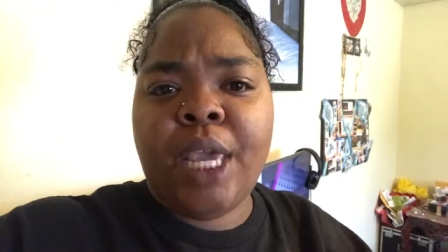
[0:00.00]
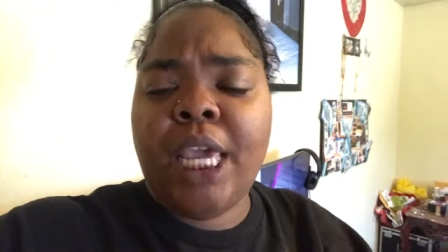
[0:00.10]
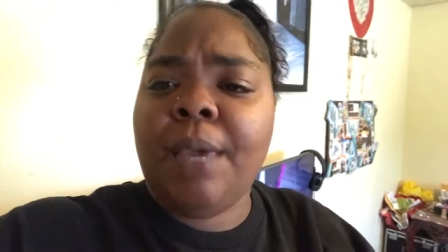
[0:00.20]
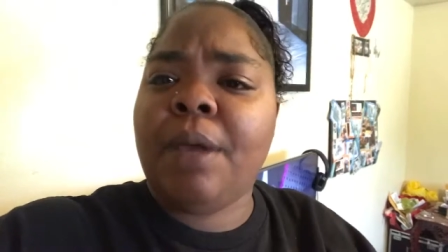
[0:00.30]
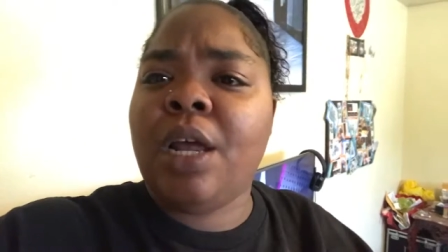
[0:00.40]

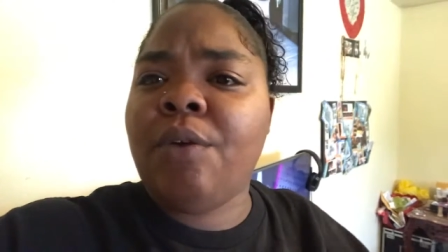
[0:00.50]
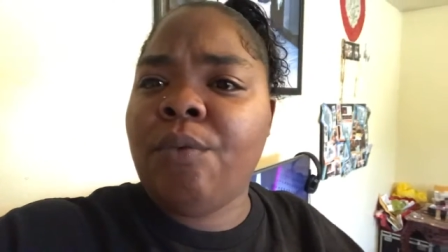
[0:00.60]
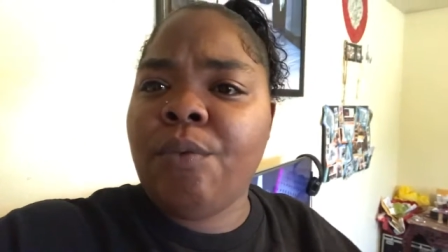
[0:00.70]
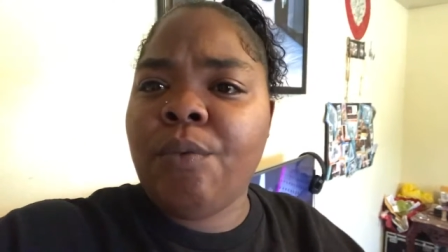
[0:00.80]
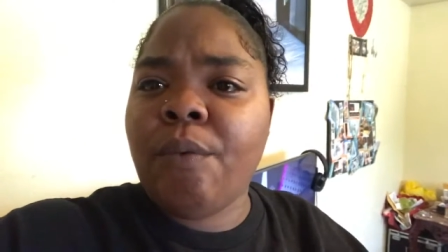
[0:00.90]
he
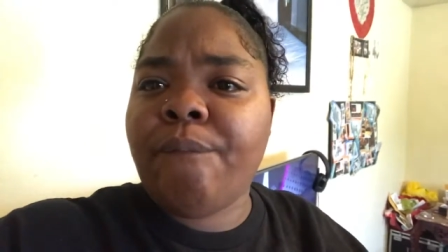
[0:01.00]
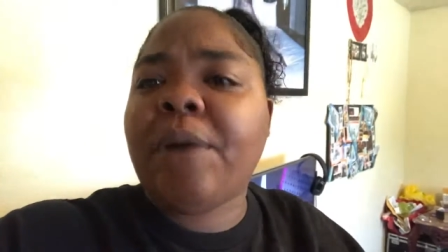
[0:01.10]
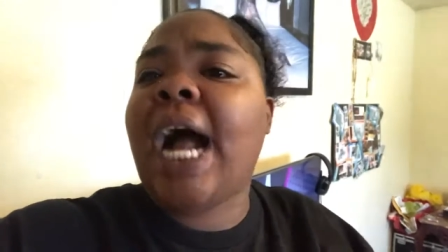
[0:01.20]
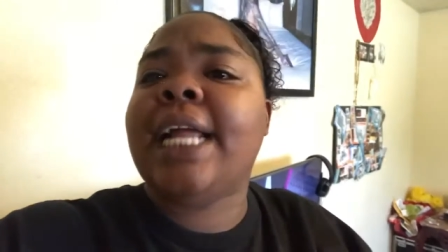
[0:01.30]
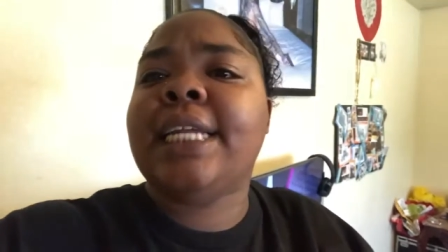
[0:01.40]
been
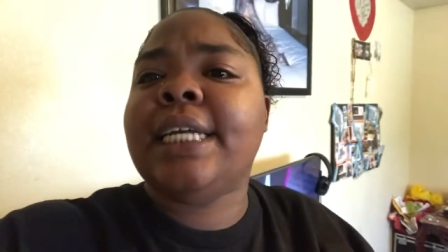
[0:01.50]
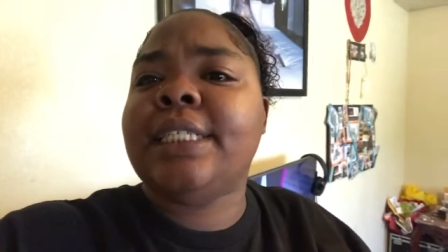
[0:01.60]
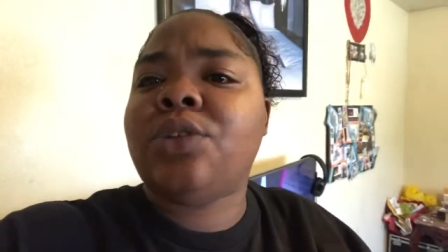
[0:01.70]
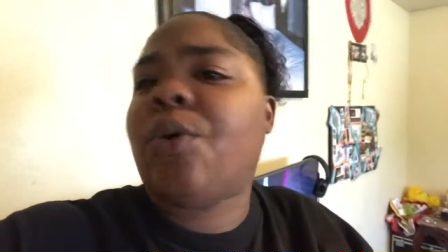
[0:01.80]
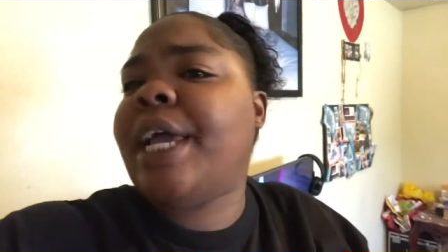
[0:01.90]

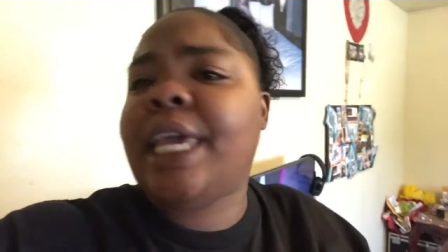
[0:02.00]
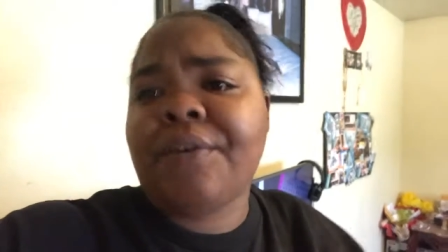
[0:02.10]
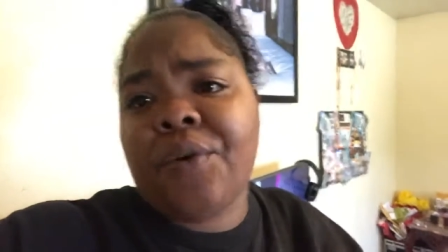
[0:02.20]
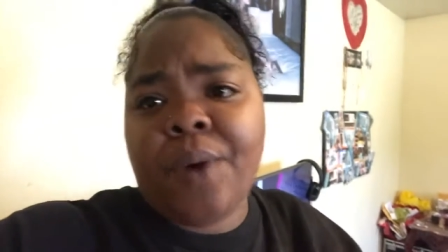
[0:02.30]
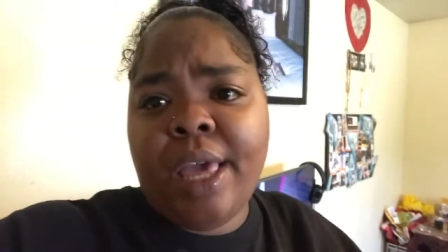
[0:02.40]
finding toy
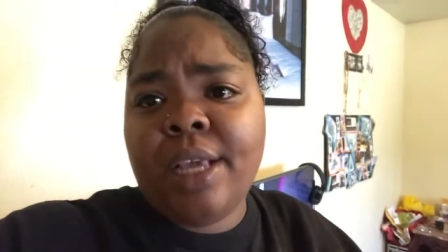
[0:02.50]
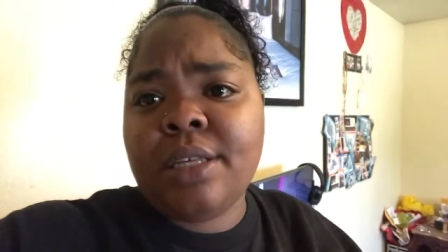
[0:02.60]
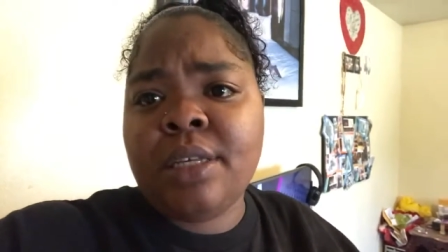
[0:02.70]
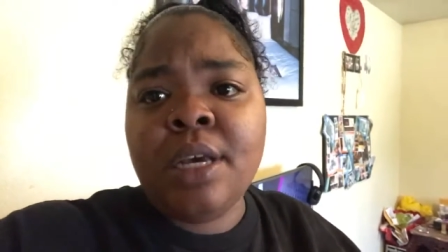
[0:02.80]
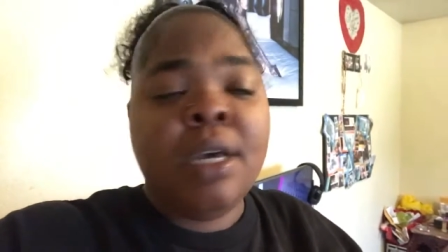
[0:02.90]

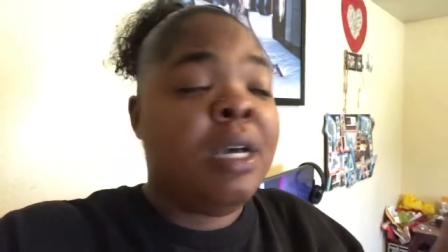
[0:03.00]
giveaways.